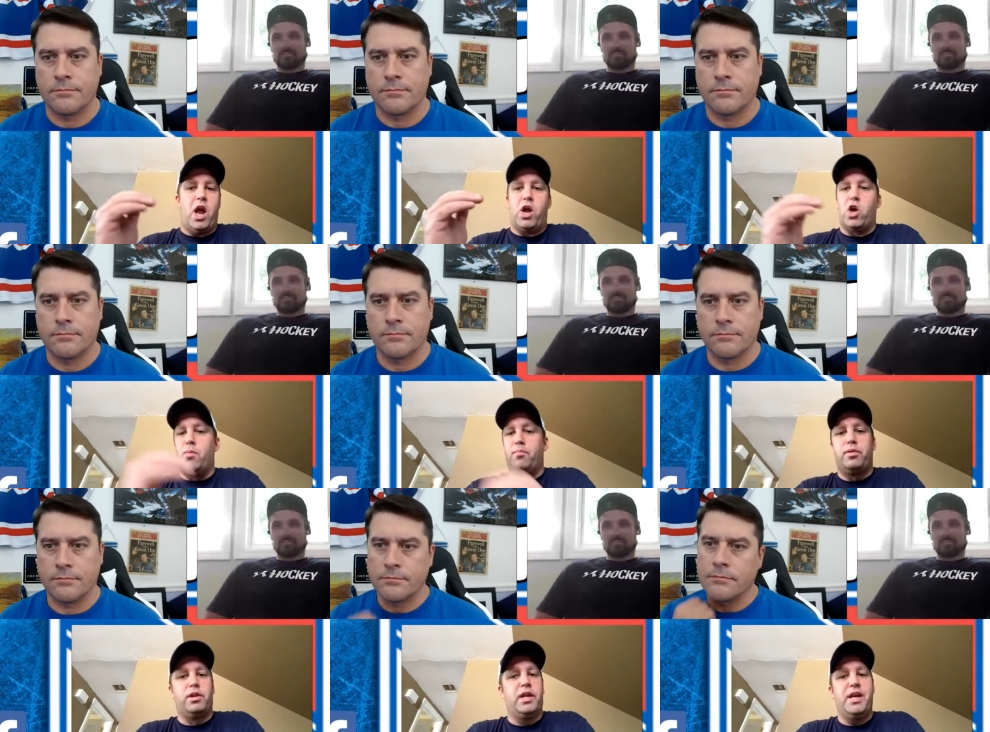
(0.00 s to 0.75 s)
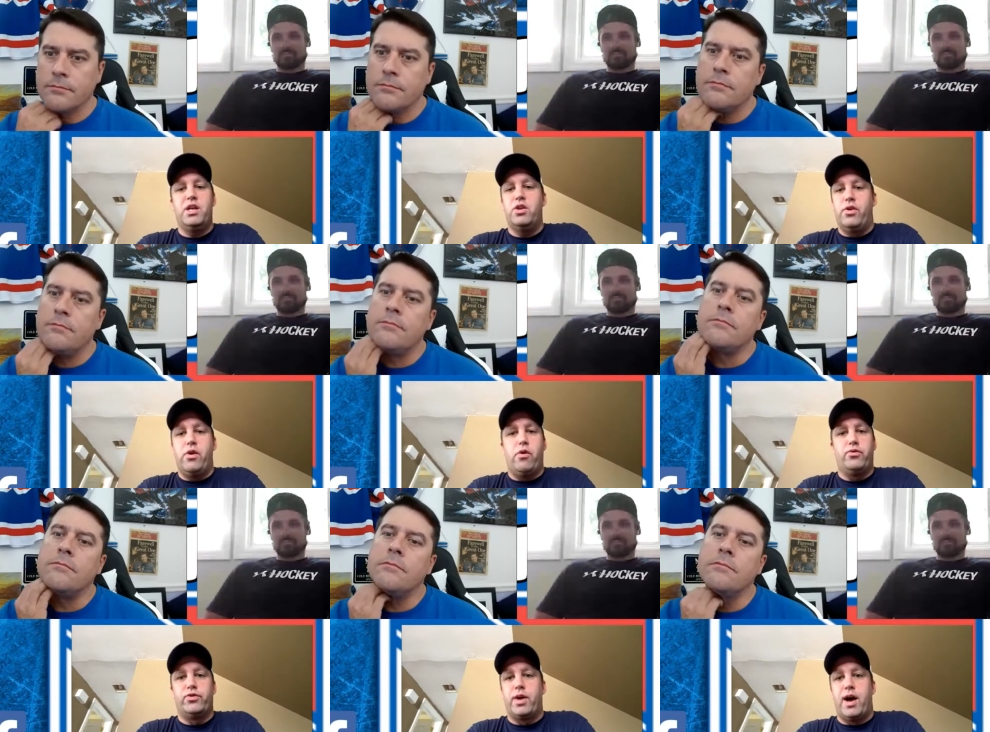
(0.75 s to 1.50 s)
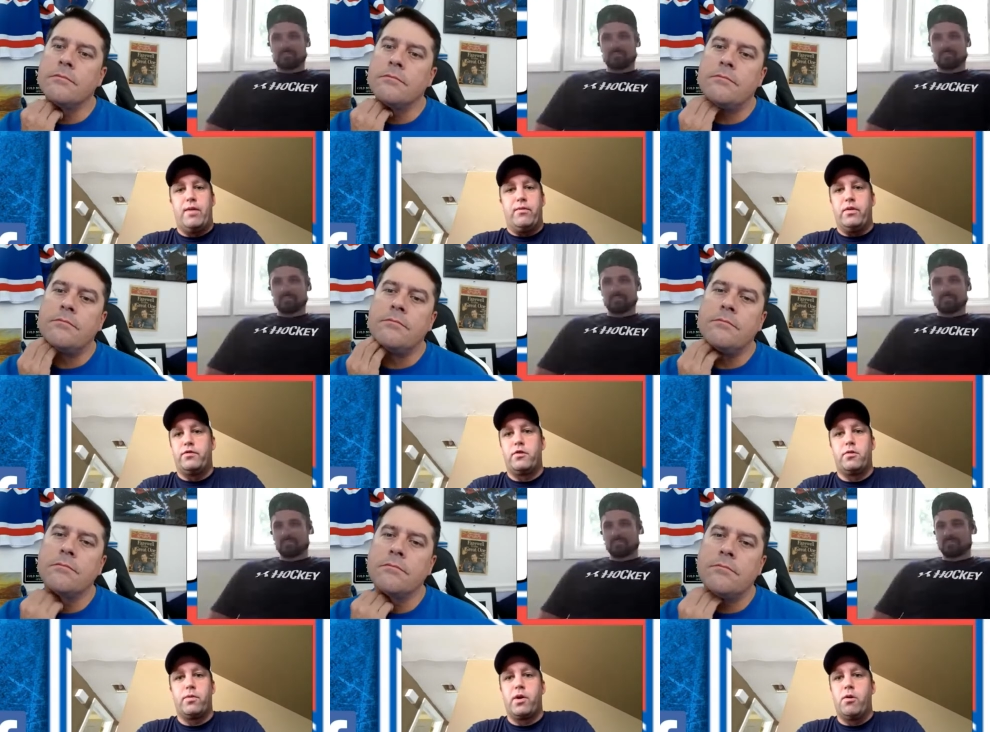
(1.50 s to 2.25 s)
Speaker 1: a complete nosedive in his
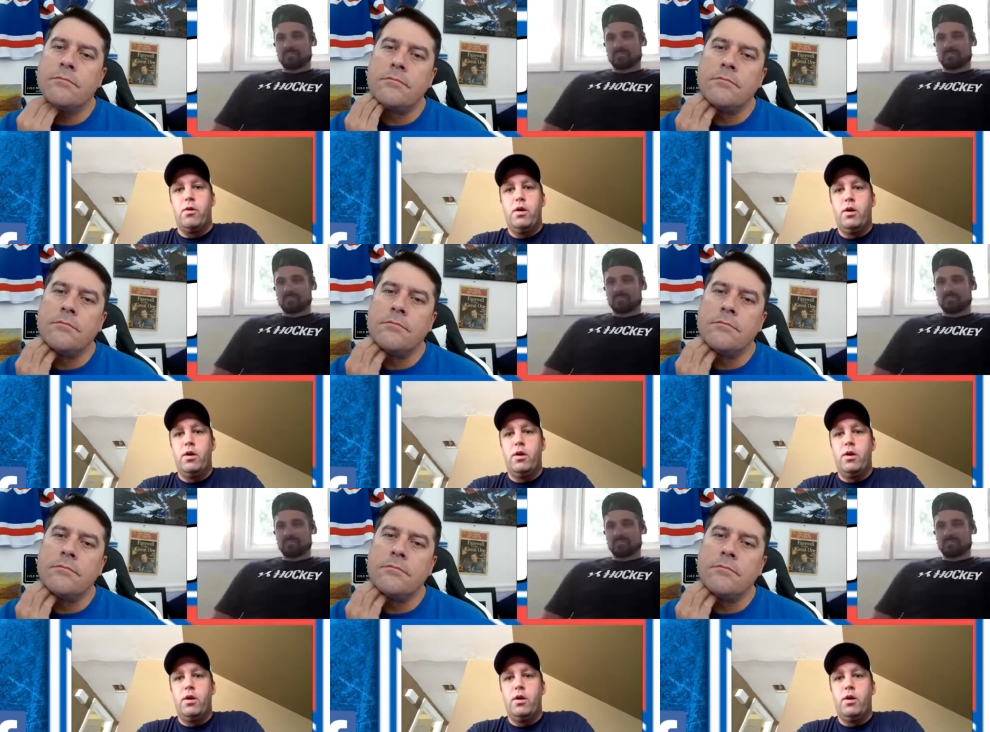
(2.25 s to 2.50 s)
career.